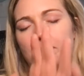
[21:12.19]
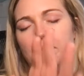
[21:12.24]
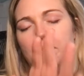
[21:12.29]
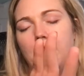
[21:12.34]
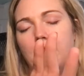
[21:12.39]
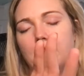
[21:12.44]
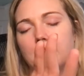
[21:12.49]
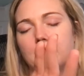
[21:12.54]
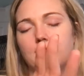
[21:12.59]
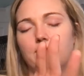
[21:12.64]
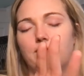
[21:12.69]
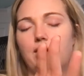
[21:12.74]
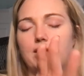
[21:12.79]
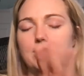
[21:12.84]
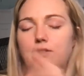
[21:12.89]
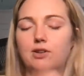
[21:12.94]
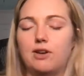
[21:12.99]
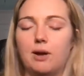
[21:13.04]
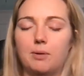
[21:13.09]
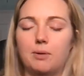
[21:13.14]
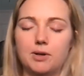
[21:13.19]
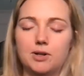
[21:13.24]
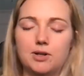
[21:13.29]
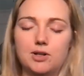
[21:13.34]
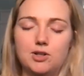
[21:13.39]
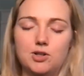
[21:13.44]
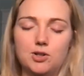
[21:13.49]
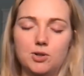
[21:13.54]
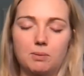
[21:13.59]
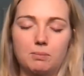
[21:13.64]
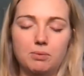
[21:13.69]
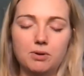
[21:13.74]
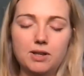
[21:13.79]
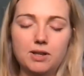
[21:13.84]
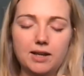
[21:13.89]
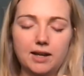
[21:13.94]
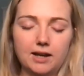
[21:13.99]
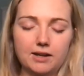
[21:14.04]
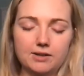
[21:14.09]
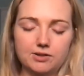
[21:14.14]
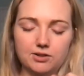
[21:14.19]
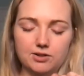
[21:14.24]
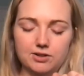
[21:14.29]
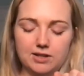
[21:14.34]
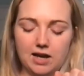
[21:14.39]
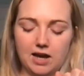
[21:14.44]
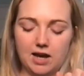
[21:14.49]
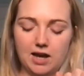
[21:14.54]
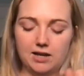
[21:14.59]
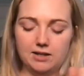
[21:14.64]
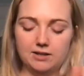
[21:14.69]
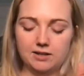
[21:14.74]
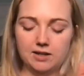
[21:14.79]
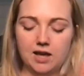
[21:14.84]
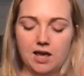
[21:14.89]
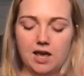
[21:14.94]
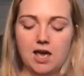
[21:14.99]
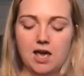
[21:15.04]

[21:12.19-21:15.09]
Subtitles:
Yes. Okay. So now we're going to do a breathing exercise.